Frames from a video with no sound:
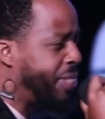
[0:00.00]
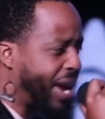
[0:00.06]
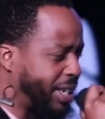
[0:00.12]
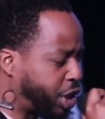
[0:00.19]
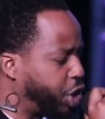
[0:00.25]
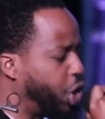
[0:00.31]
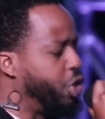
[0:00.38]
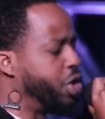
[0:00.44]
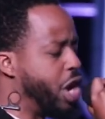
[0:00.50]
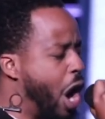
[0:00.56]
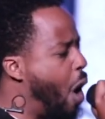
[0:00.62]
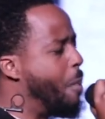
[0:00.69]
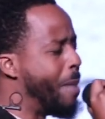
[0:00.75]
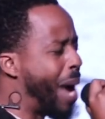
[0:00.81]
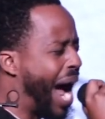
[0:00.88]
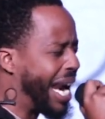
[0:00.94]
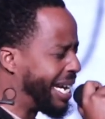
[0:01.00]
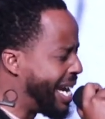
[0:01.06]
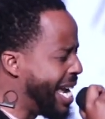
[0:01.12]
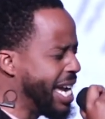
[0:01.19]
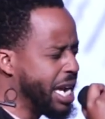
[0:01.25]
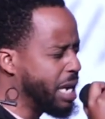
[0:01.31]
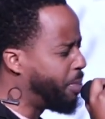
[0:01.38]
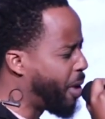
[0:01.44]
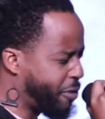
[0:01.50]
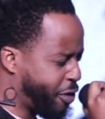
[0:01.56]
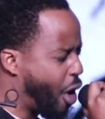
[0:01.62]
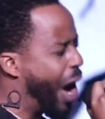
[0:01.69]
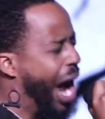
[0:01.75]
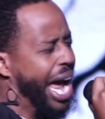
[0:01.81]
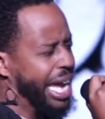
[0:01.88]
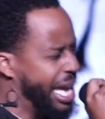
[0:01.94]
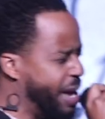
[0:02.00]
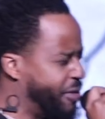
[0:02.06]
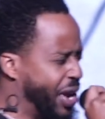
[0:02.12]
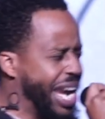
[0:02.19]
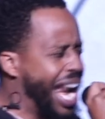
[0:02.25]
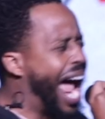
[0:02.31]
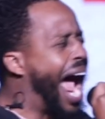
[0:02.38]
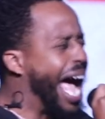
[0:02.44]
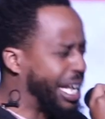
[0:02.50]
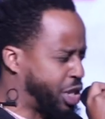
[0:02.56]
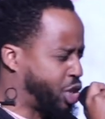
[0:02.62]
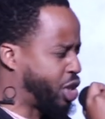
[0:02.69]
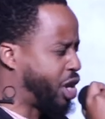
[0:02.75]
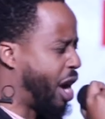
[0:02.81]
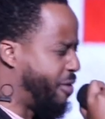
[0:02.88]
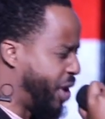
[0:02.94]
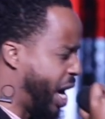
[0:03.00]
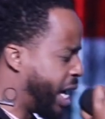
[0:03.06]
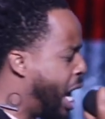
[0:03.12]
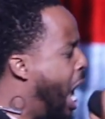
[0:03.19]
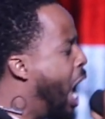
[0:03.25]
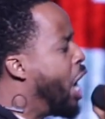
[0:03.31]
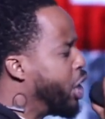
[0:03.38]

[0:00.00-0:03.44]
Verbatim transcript: that you know my need before I even ask of it.